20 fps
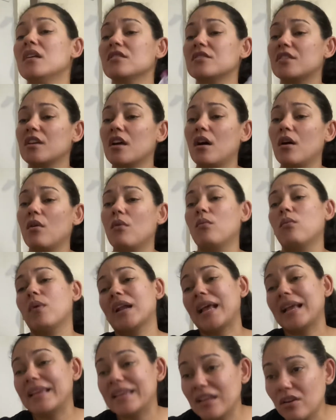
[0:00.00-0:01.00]
So
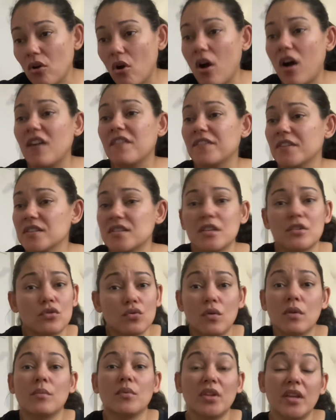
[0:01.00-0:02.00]
when I get offers, it's
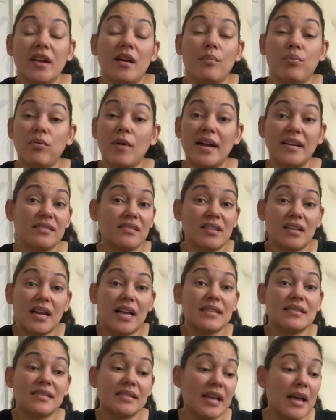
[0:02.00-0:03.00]
normally a price that
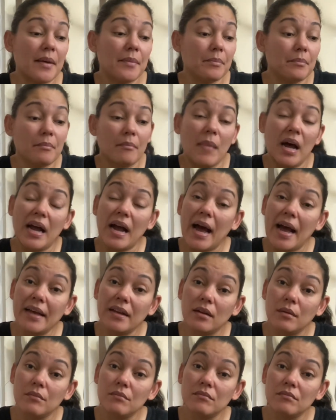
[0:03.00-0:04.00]
I set my
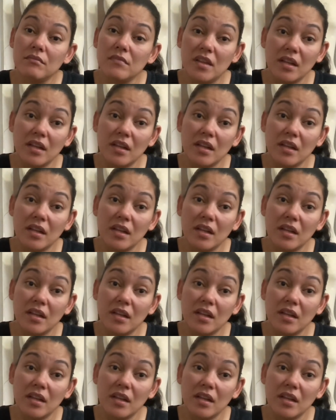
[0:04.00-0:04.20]
item,